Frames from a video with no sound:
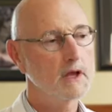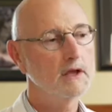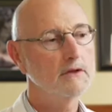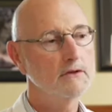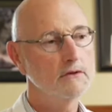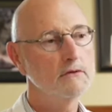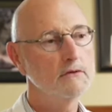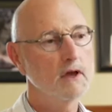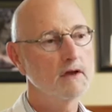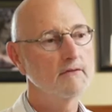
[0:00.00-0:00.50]
I
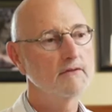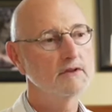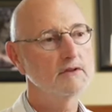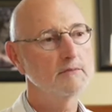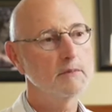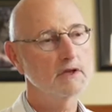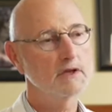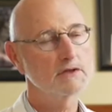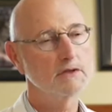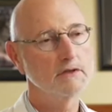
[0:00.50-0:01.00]
do have a
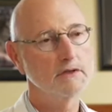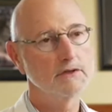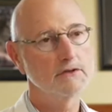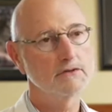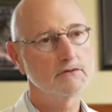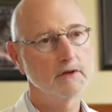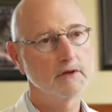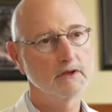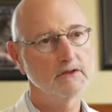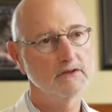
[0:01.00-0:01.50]
special
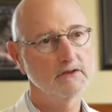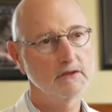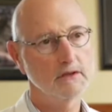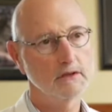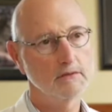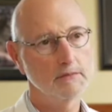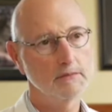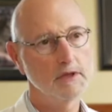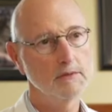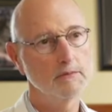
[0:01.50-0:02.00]
interest
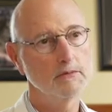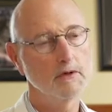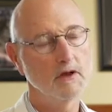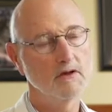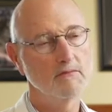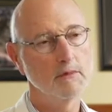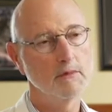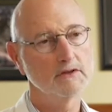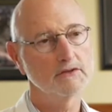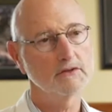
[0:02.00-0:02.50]
in people who
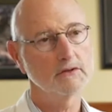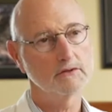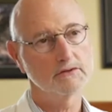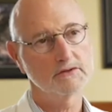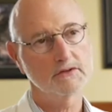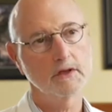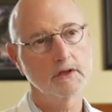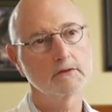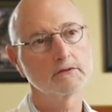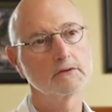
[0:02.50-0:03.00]
have
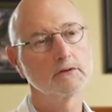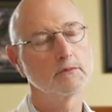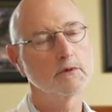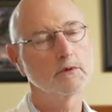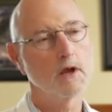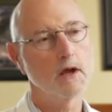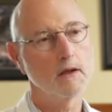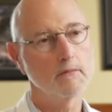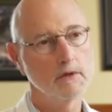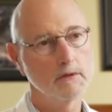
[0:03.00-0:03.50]
musculoskeletal
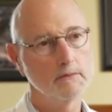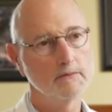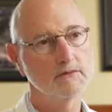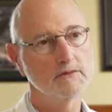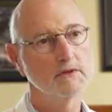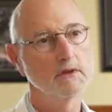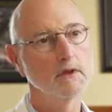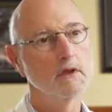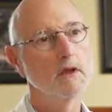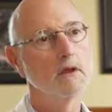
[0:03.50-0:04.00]

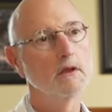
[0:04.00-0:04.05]
problems,